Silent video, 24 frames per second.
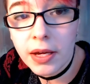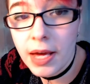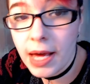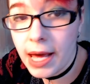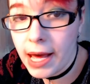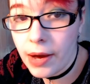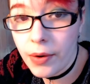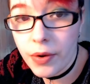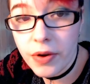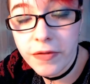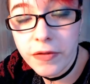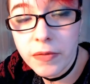
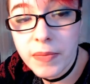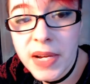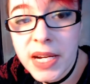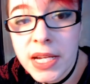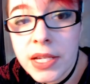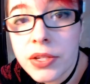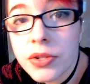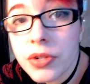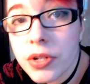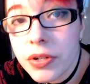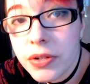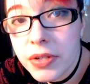however many
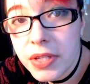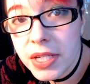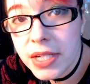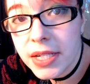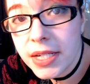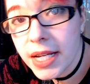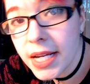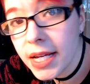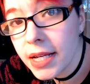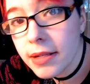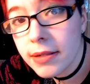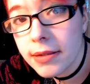strokes it
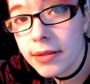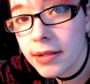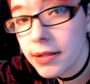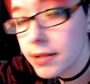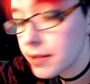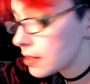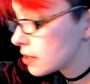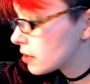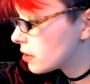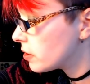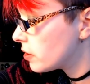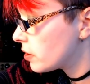takes
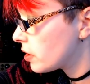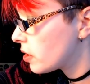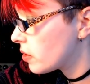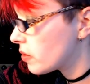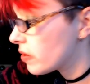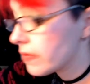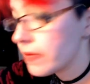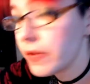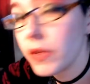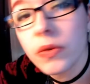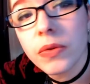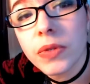until you
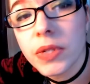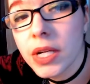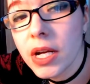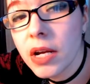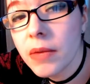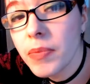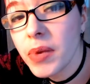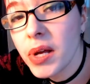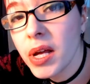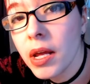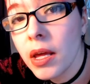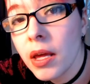have used
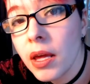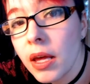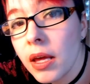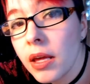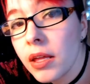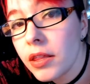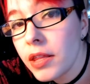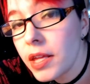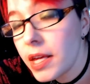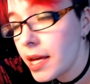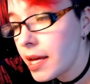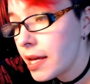up
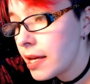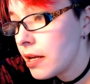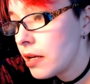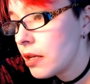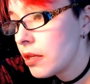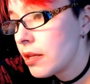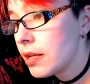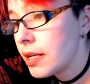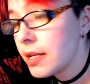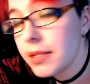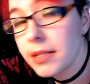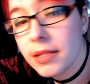the ink
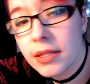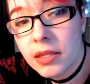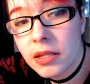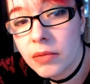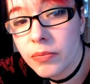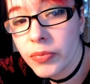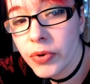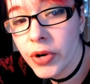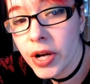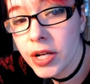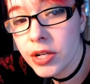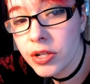that is in the
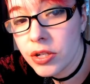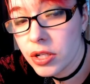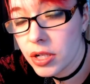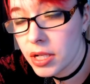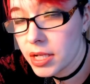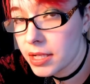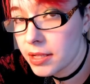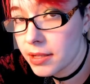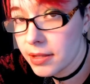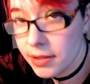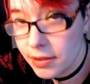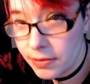brush,
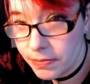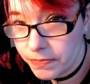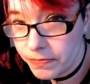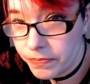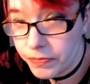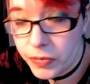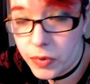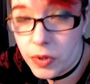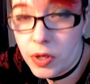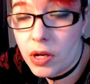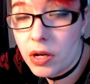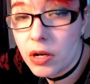it's
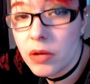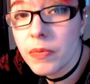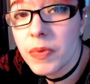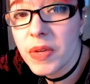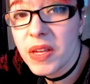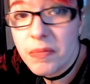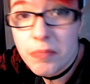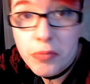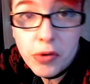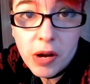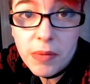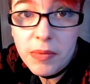gonna be
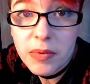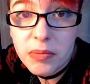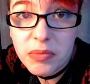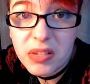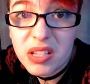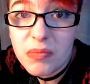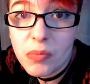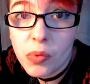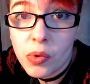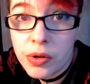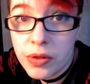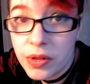probably
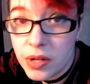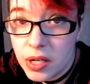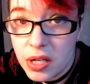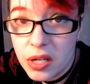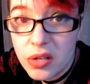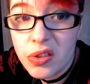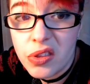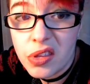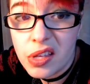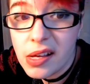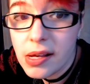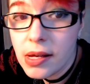more than you
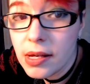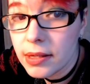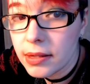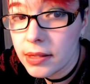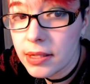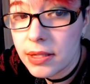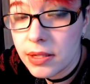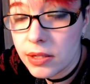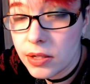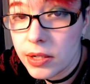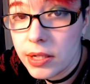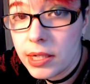think
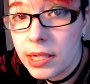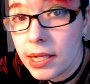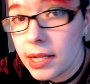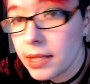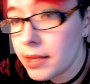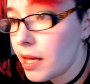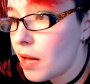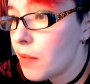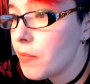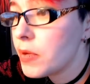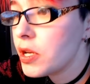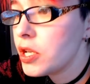unless you didn't get
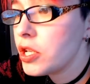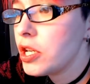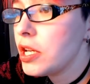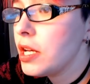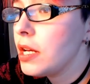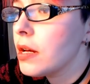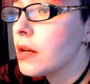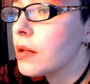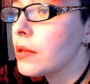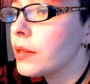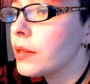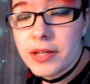that much ink
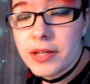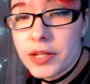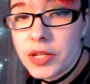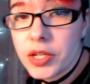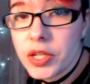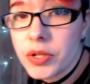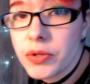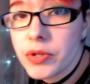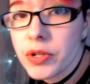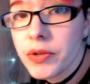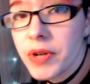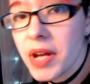on You
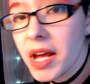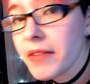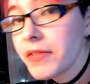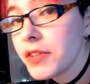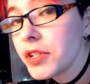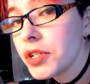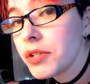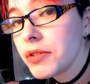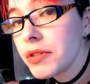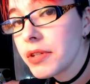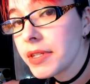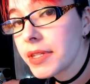don't have to
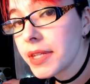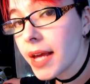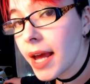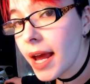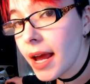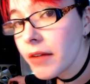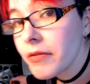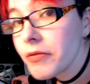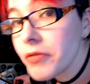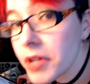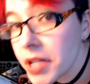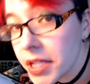do this
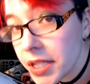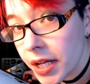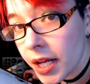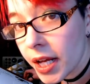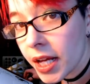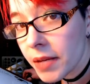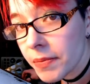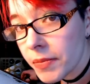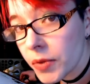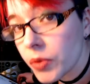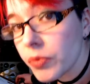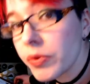every
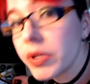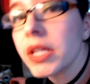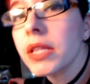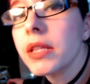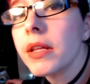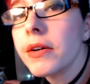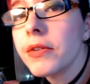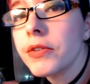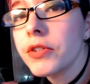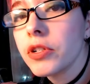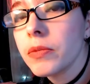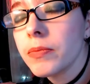time you
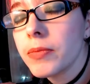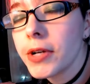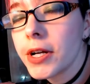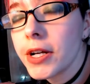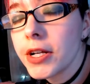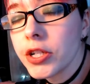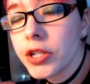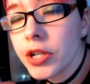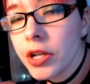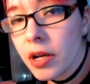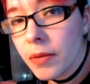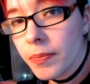reload your
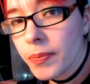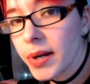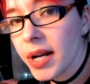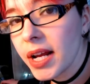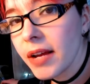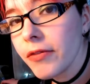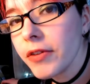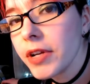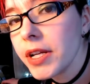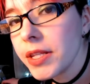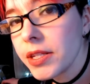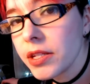brush, but
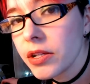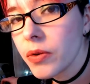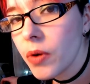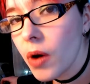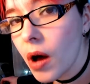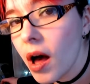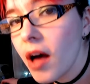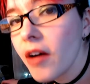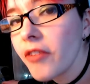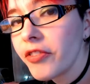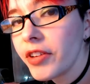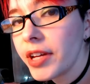every so
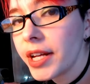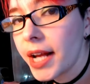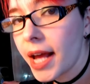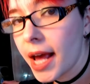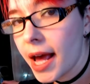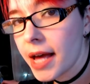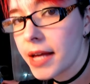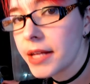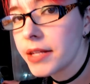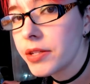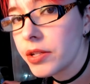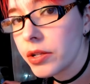often
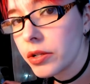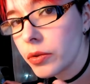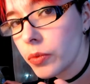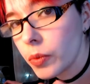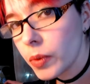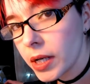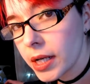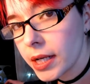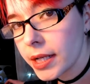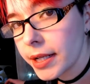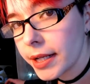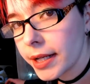as you're
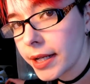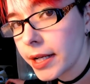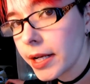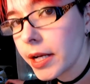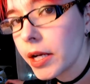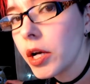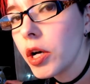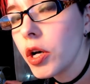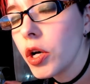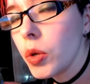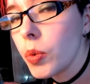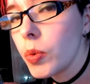working,
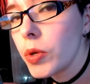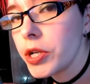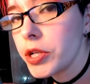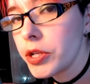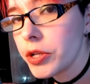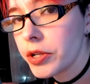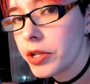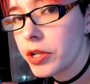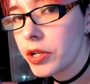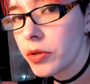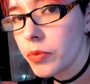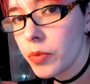what you're
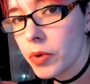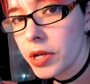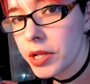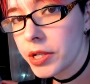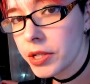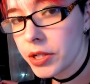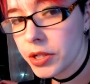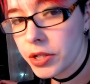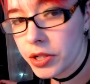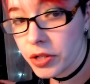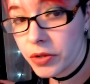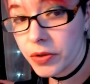gonna want to
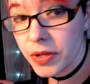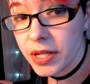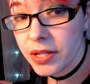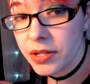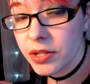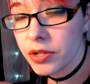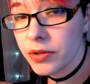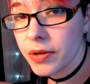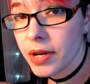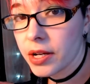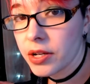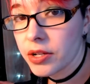do is
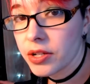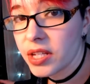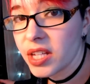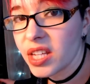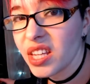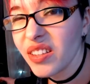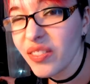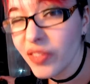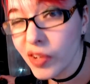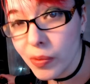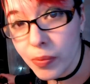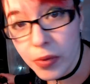to actually
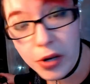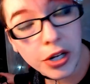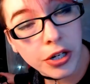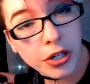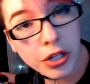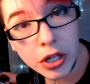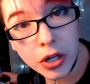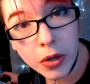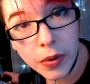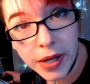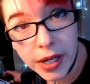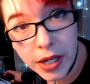give your brush a
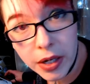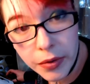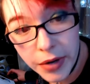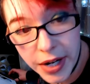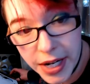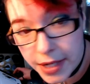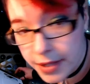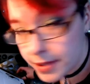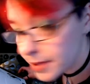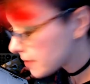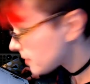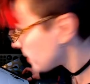quick
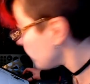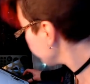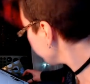rinse.